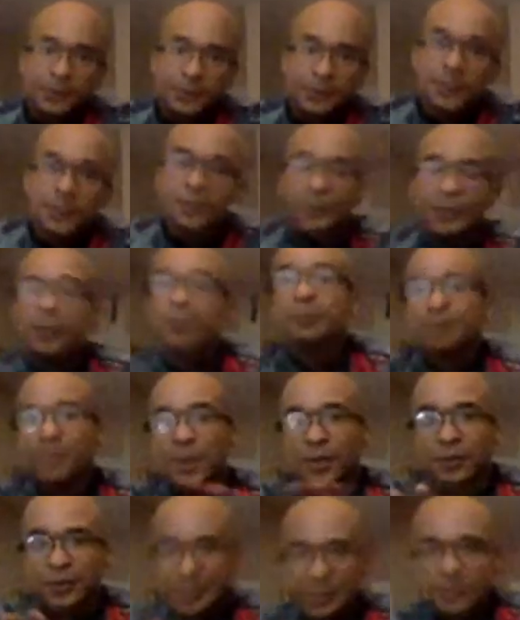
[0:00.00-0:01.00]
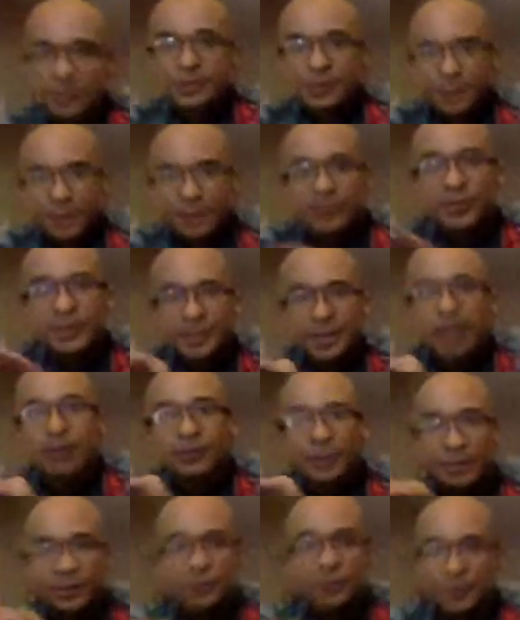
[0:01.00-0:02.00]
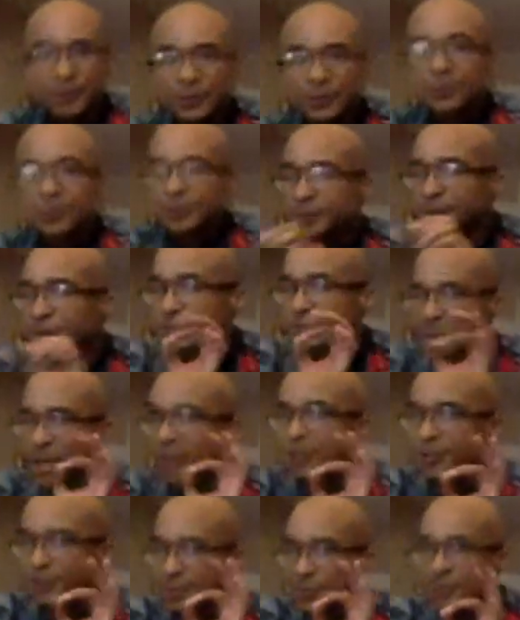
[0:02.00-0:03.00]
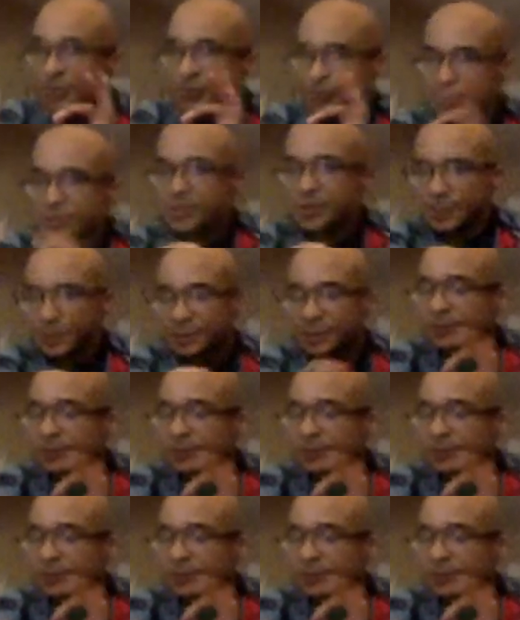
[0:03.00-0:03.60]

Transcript: Different components of the sound that you're producing, because you're not just producing,